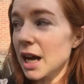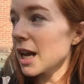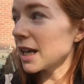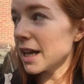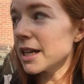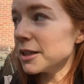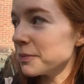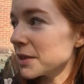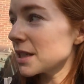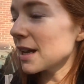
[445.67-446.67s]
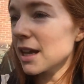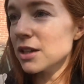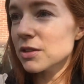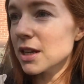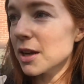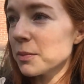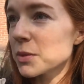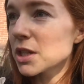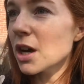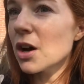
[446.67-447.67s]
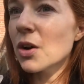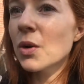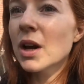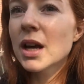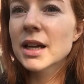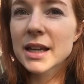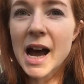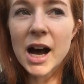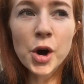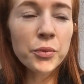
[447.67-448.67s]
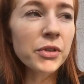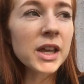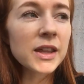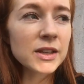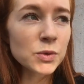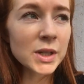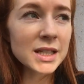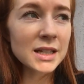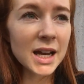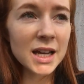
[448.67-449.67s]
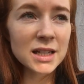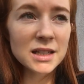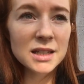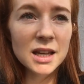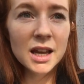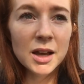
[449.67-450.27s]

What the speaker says: You gotta get them the second you see them. So yeah, hopefully this one is nice.